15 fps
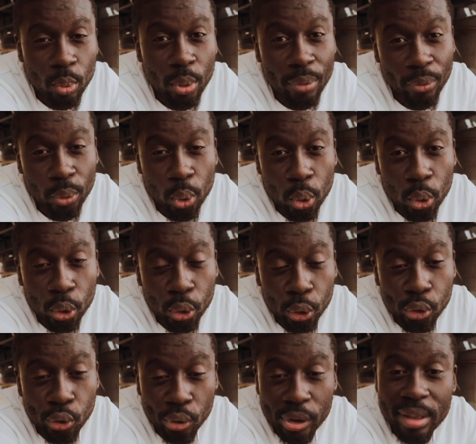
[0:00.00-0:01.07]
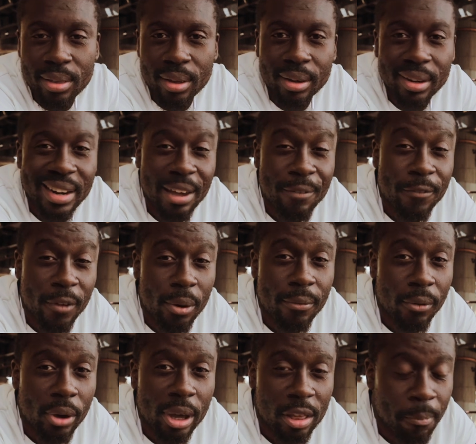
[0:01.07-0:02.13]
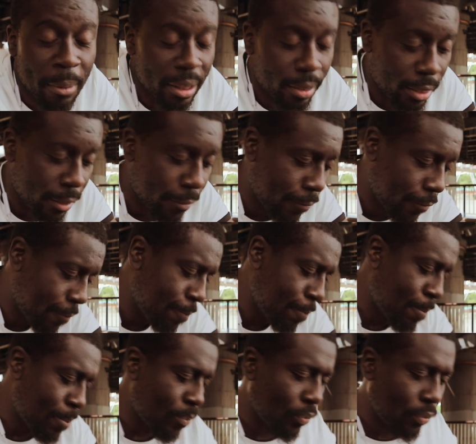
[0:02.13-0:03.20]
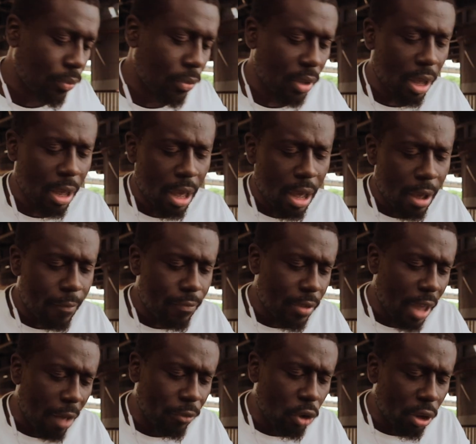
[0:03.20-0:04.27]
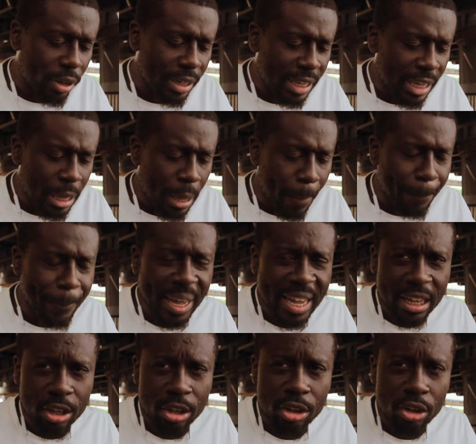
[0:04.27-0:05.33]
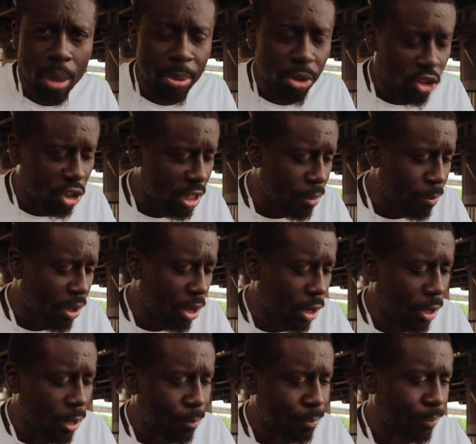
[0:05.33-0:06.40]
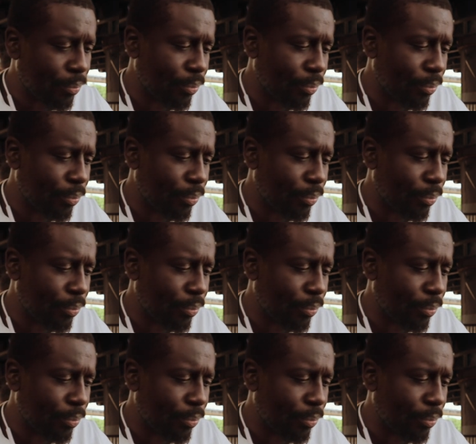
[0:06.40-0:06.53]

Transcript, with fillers: with all good reason, they're very, very expensive. i put on the bacon double cheeseburger.